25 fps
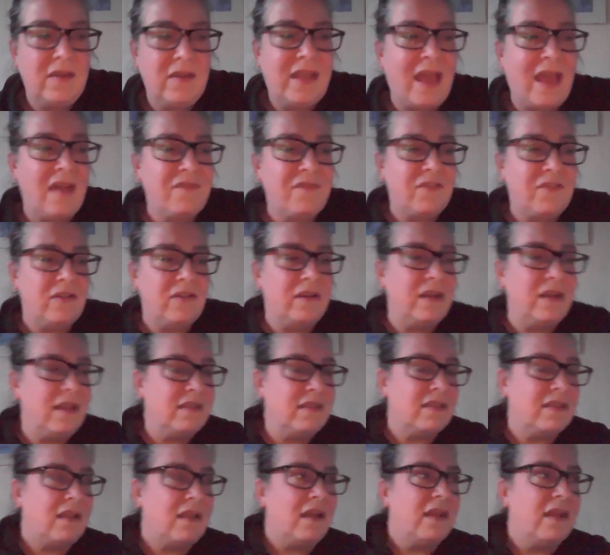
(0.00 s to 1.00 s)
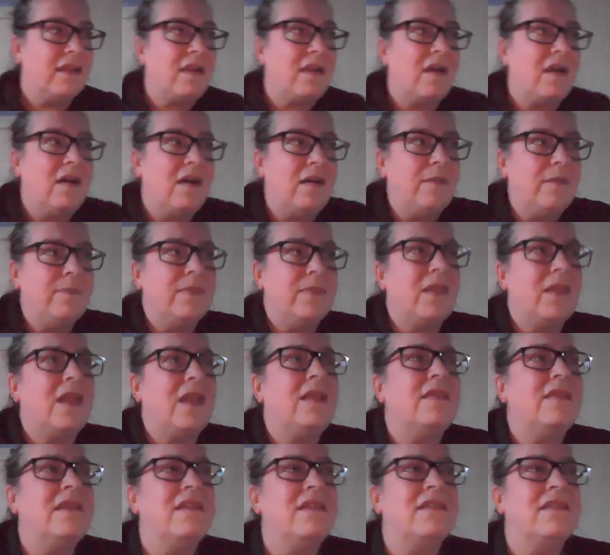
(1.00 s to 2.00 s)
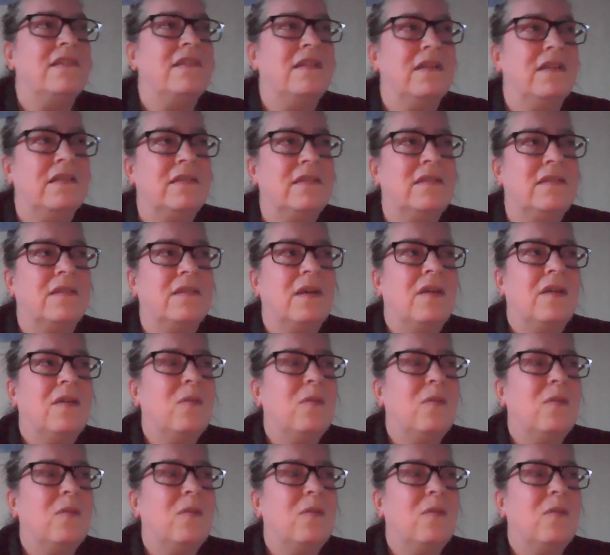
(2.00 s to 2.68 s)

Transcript: Kaffir is like indigenous,